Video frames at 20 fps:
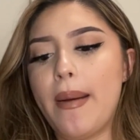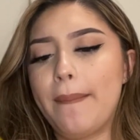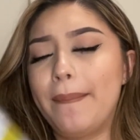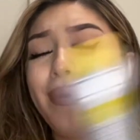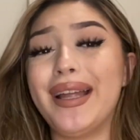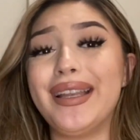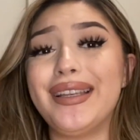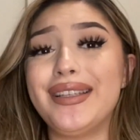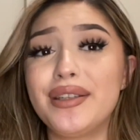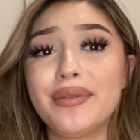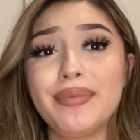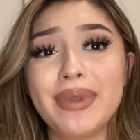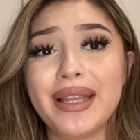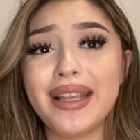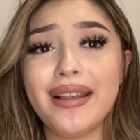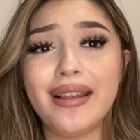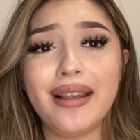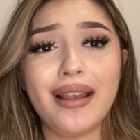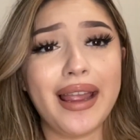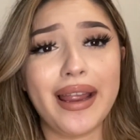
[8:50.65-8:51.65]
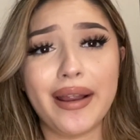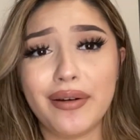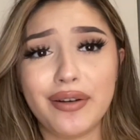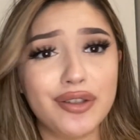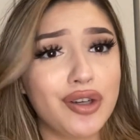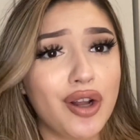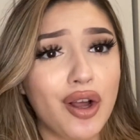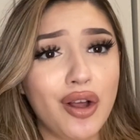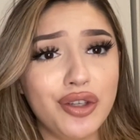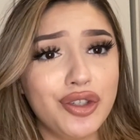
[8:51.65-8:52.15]
But to me,
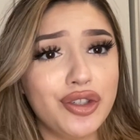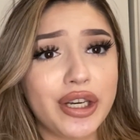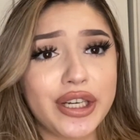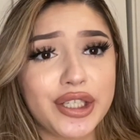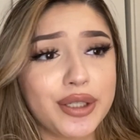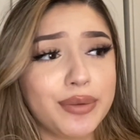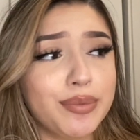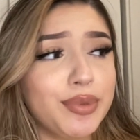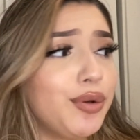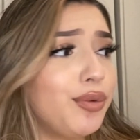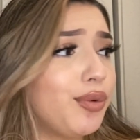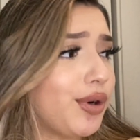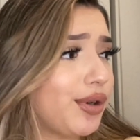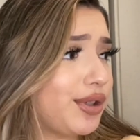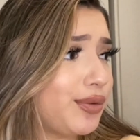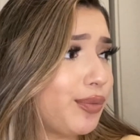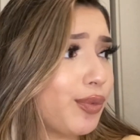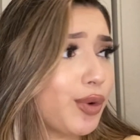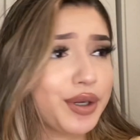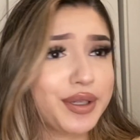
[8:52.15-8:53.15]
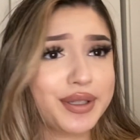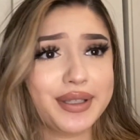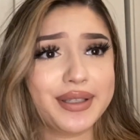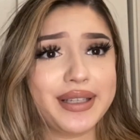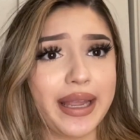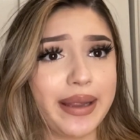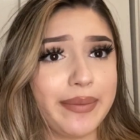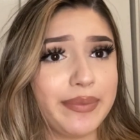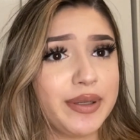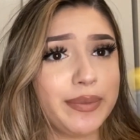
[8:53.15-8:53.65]
all dry shampoo works the
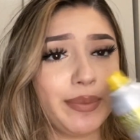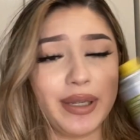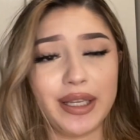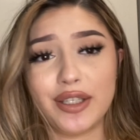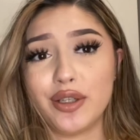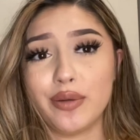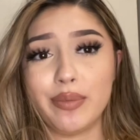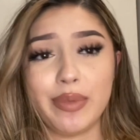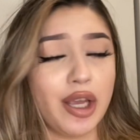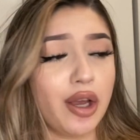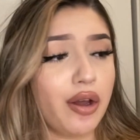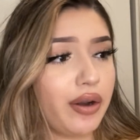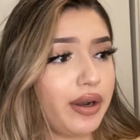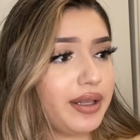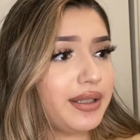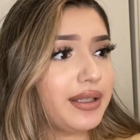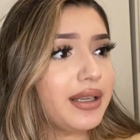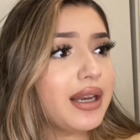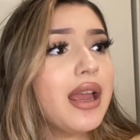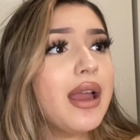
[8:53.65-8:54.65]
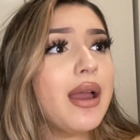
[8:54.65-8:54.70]
same to me, to be honest.